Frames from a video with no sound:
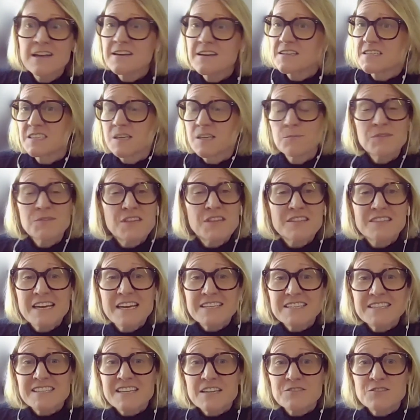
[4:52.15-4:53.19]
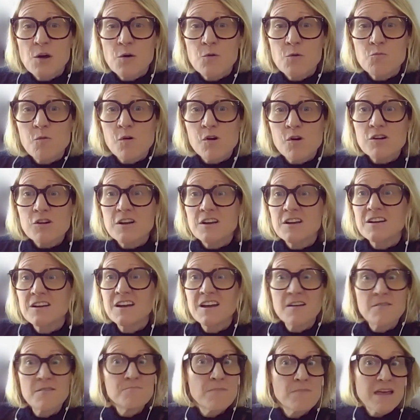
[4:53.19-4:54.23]
Some of the things that don't work,
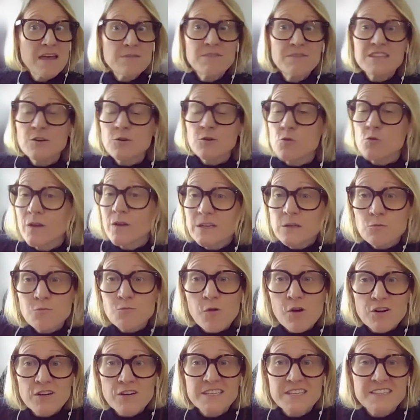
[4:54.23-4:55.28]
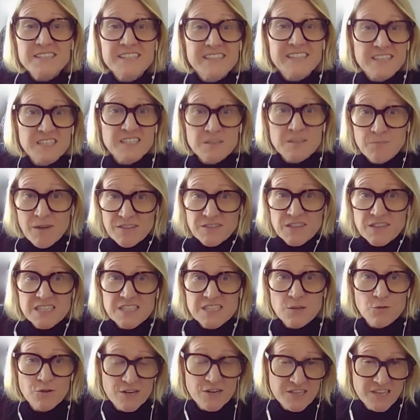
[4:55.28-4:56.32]
maybe they're going to work in 6 months
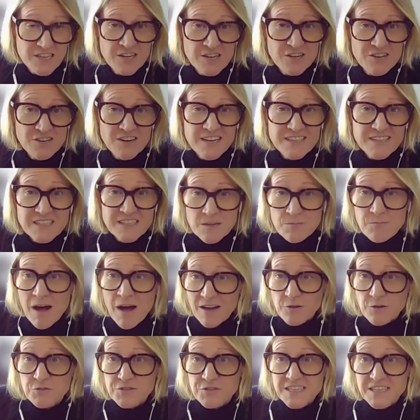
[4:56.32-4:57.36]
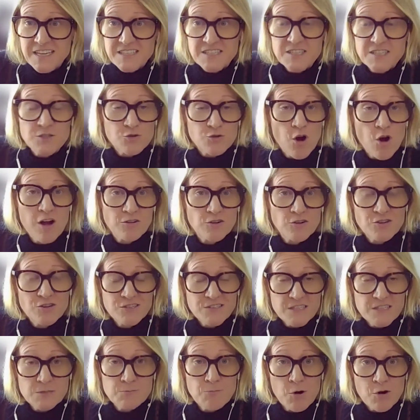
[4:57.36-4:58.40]
or a year as the models get stronger
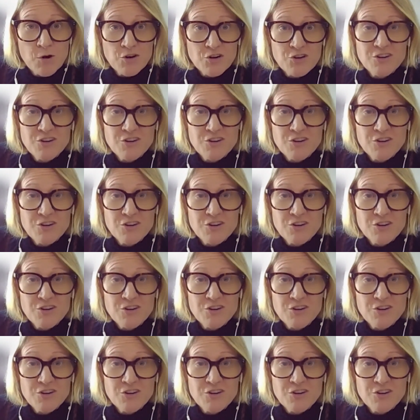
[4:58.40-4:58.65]
and smarter.